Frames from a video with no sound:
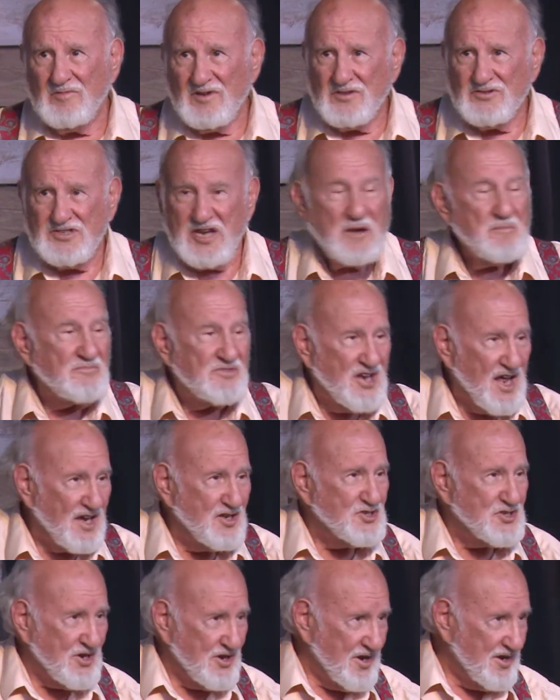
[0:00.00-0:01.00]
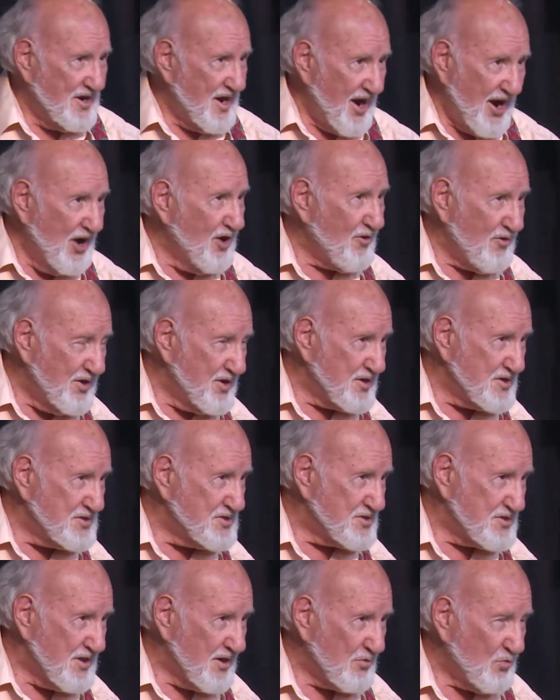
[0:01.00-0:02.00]
temptation
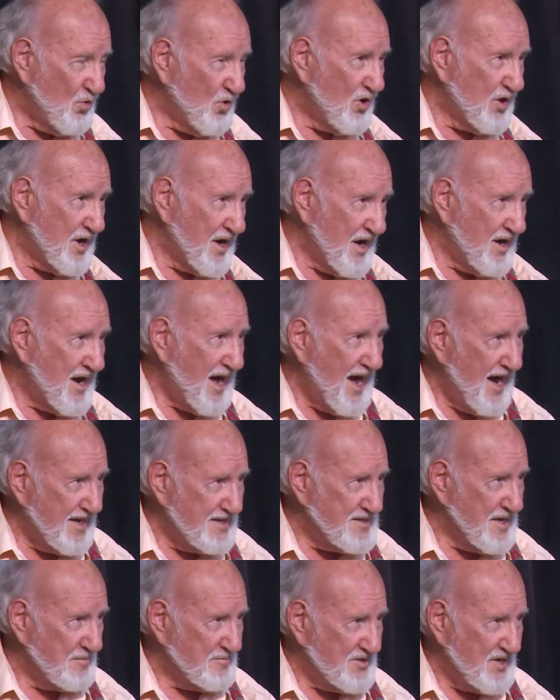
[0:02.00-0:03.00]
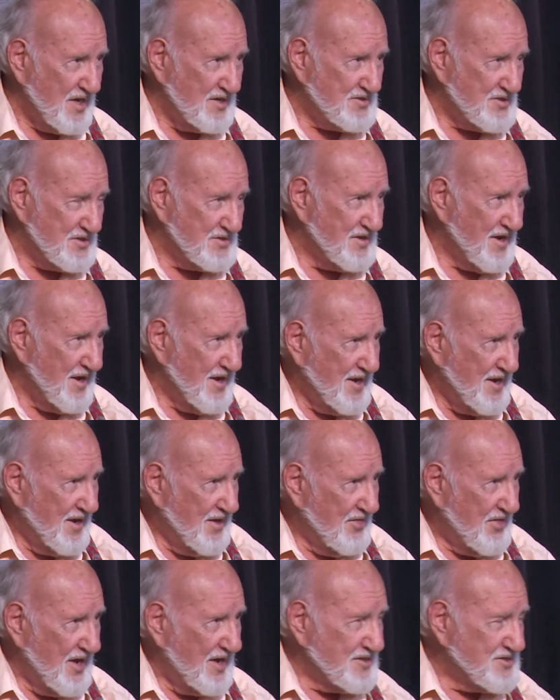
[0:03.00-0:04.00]
areas and work in high temptation
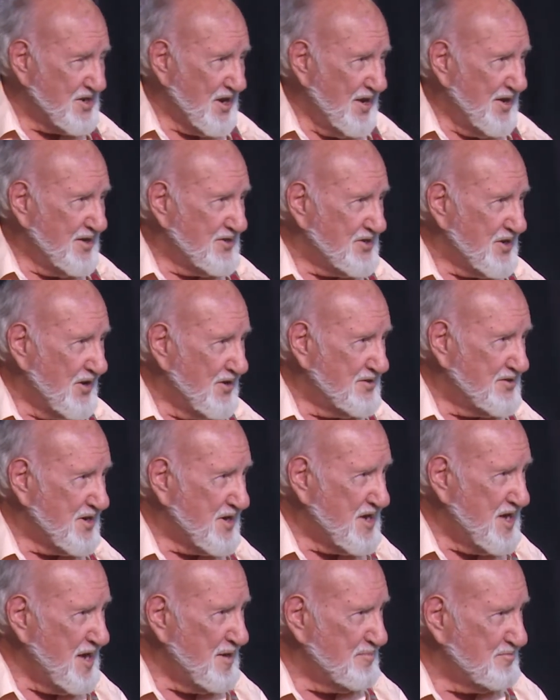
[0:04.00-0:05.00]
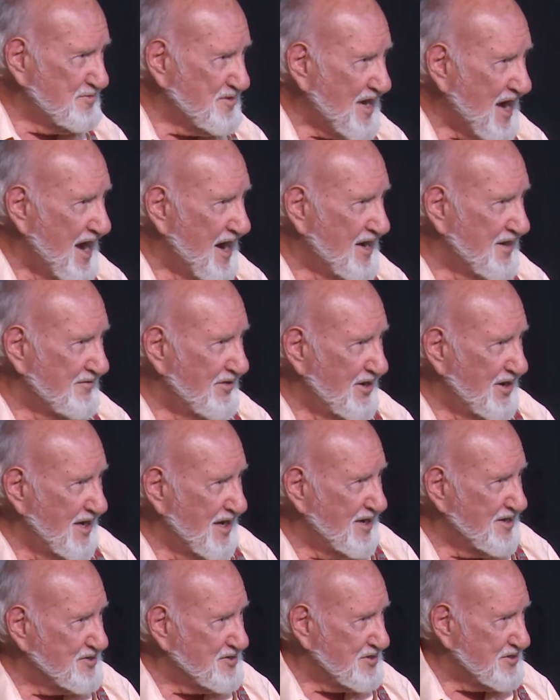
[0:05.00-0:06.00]
things, to keep kind of a
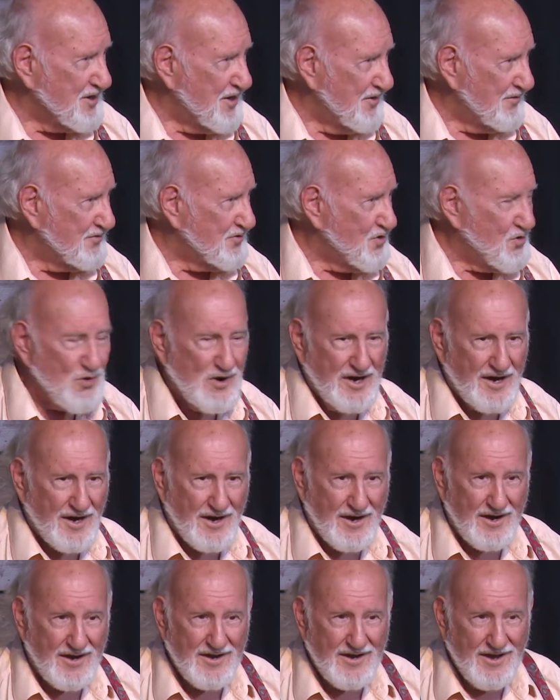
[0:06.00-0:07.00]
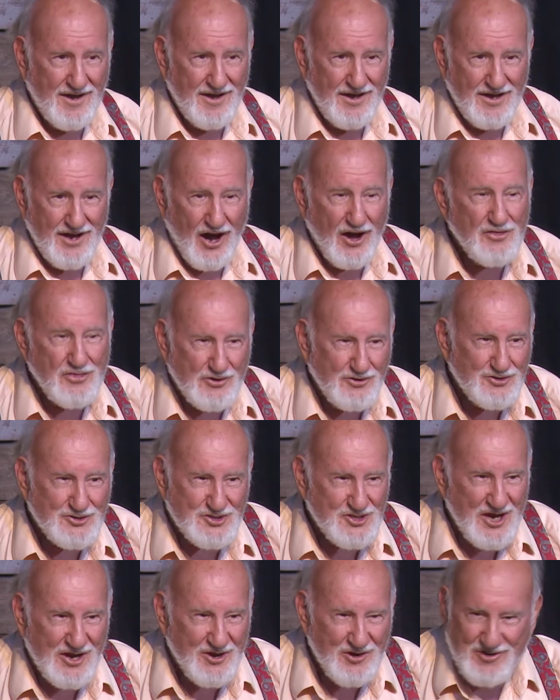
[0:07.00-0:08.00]
list of quick,
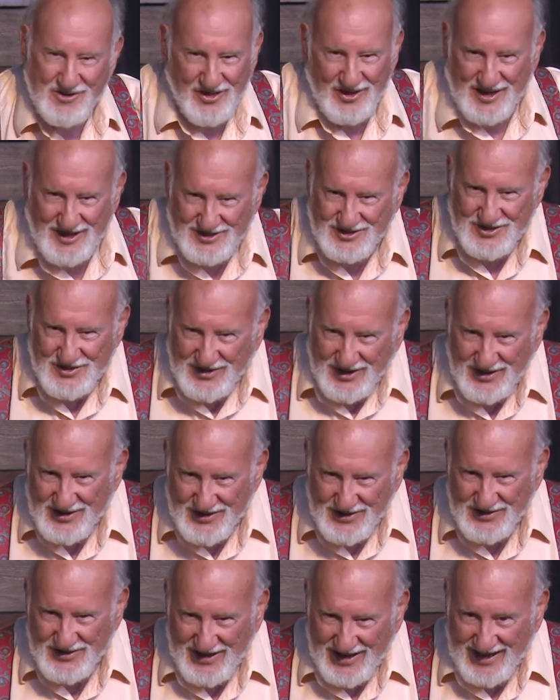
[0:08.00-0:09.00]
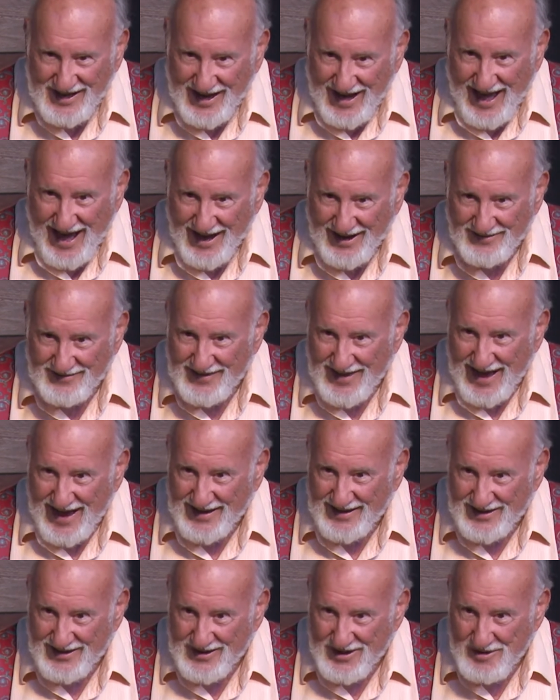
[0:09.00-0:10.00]
other-centered things you can do to get out of that,
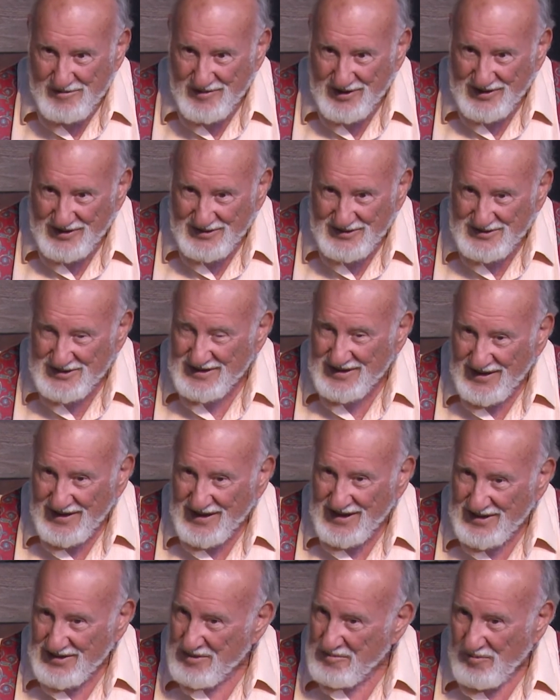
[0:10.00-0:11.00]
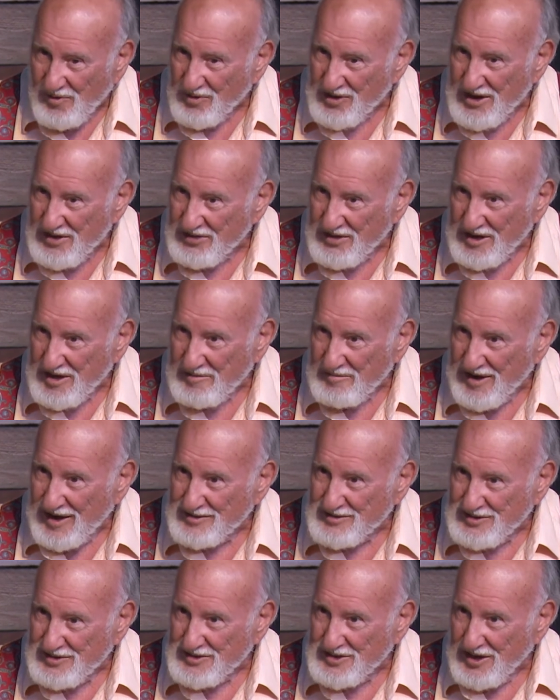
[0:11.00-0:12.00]
you know, because the more you think
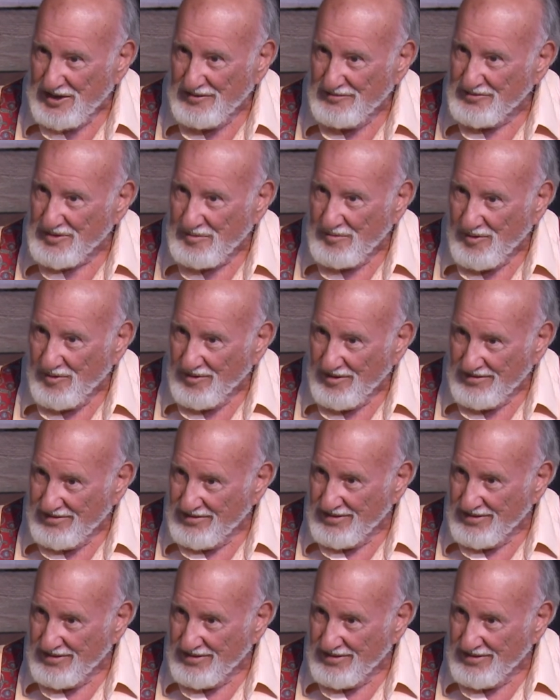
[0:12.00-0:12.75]
about yourself, the more